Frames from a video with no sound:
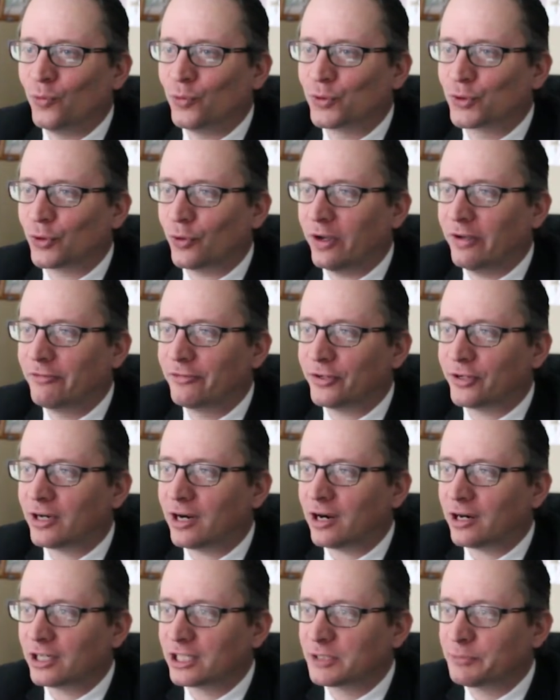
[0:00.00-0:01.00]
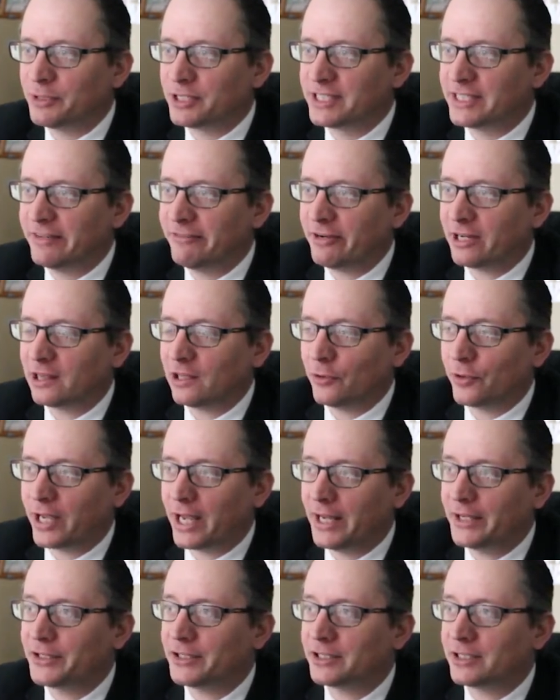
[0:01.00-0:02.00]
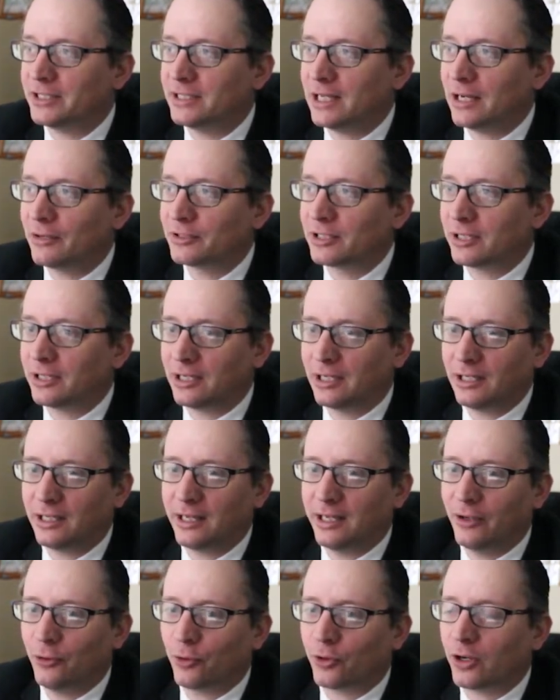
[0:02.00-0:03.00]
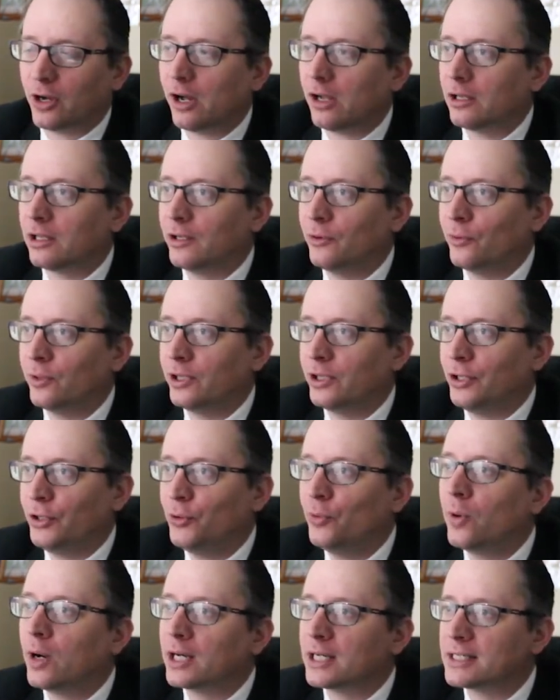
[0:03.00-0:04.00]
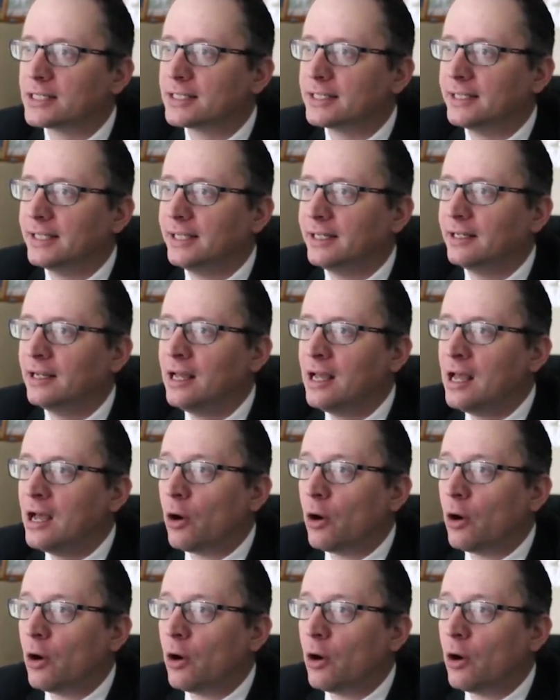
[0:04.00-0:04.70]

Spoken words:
So if there are specific locations in downtown LA or Hollywood you want to see,